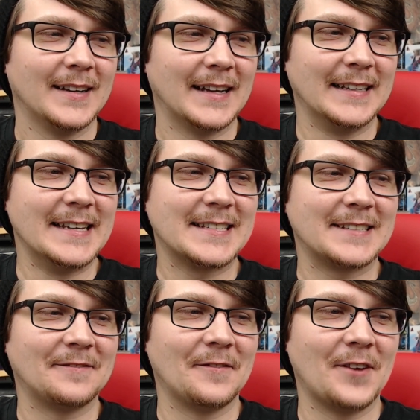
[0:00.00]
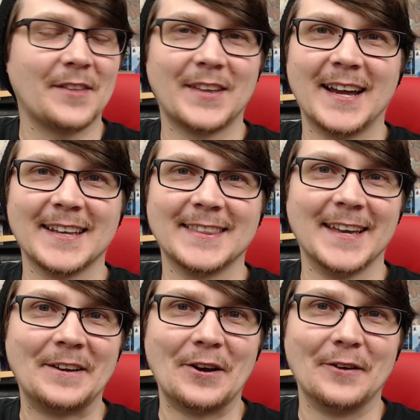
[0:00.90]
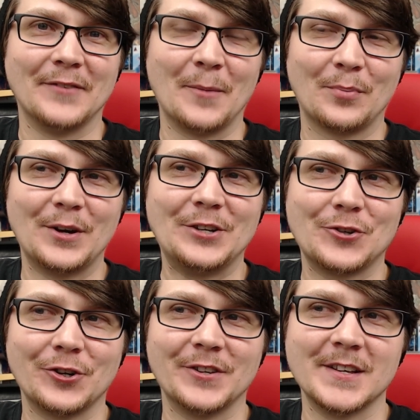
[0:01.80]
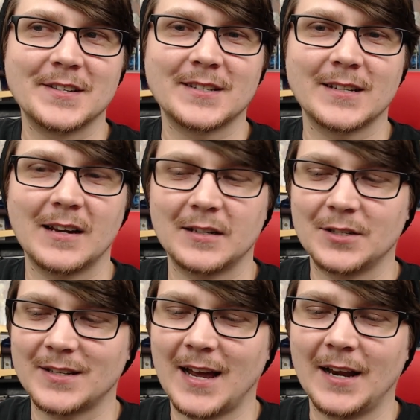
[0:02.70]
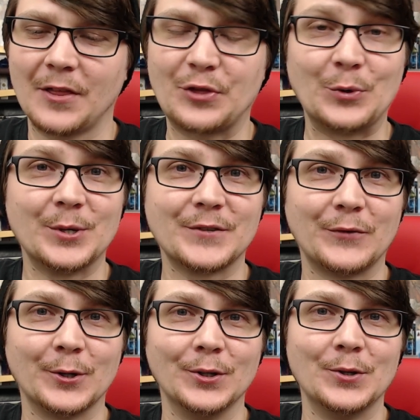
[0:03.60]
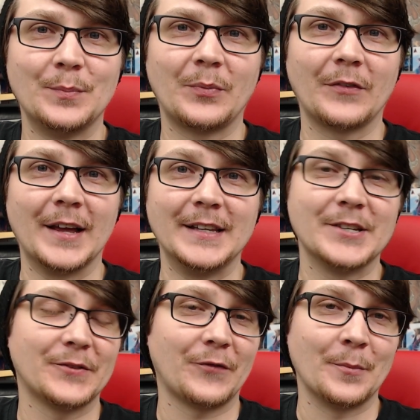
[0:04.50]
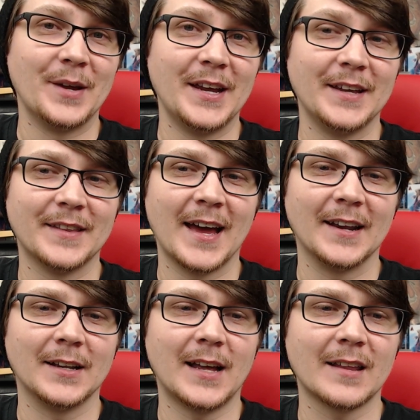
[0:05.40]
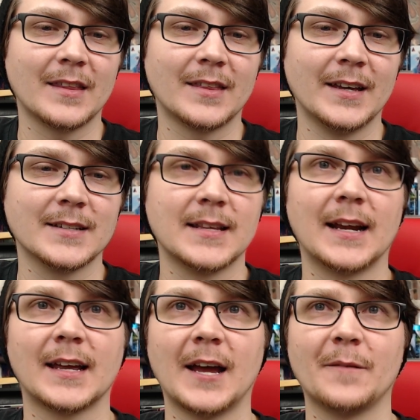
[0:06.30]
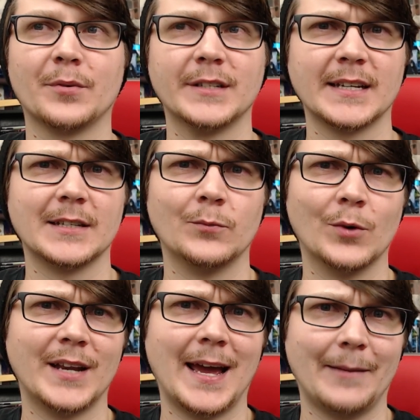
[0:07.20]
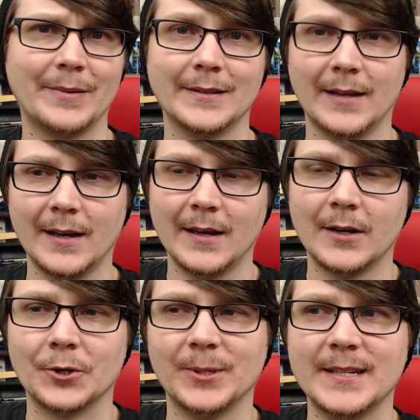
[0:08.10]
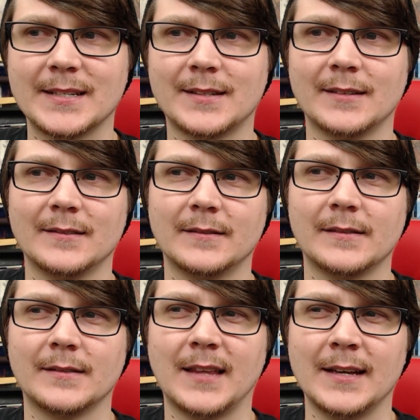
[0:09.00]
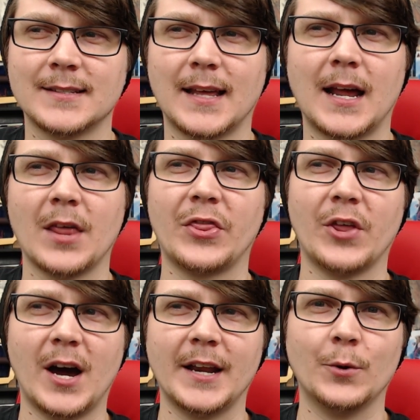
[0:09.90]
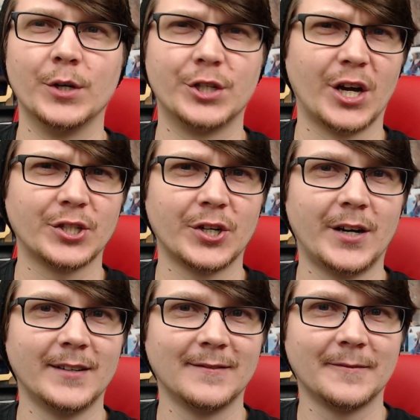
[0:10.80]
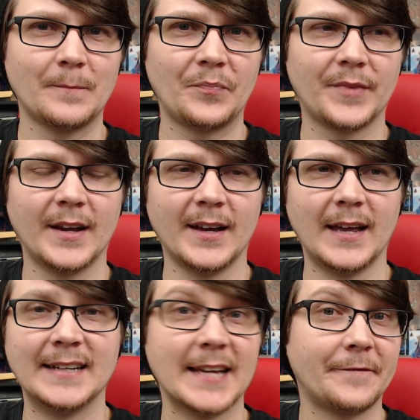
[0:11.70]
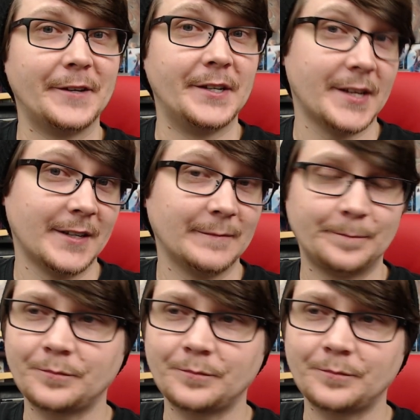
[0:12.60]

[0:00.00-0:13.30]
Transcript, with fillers: at least not that I could think of. I'm pretty sure this just kind of threw us for a loop, at least for me, that a lot of the things that I kind of predicted would happen, or at least things that I thought it would touch on, it definitely didn't.